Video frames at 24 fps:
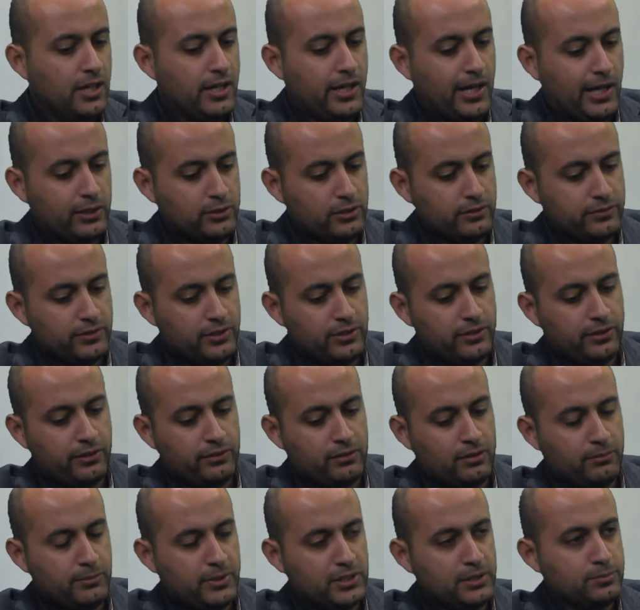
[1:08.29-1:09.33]
However, there
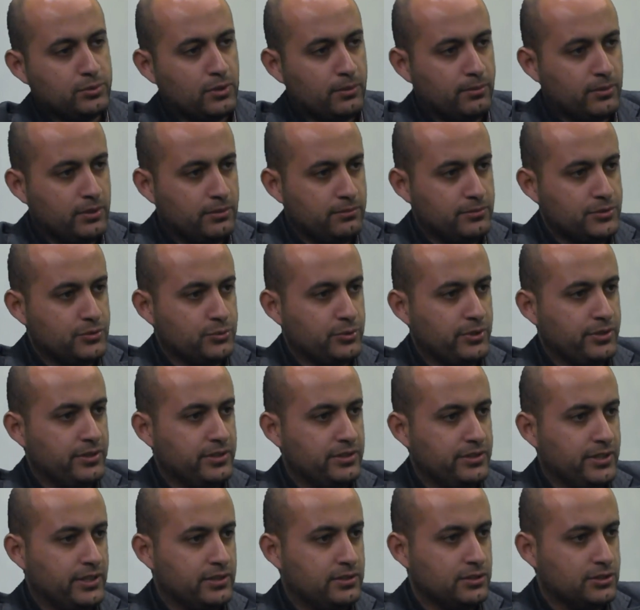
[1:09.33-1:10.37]
are many problems with the
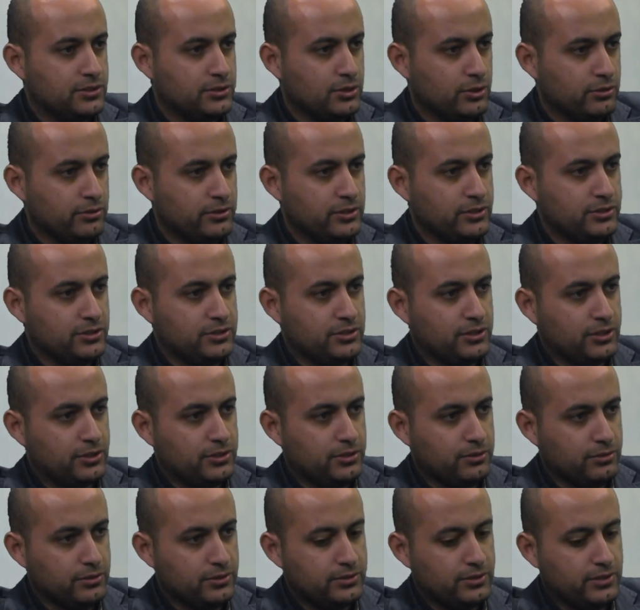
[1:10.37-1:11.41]
data storage, the
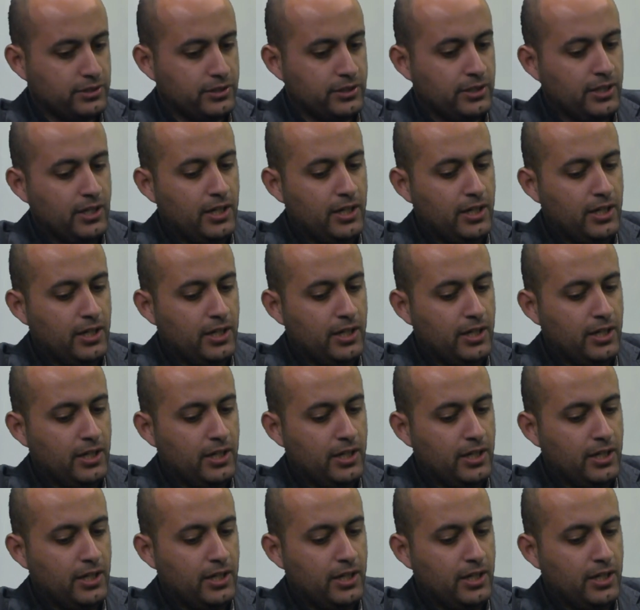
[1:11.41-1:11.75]
security,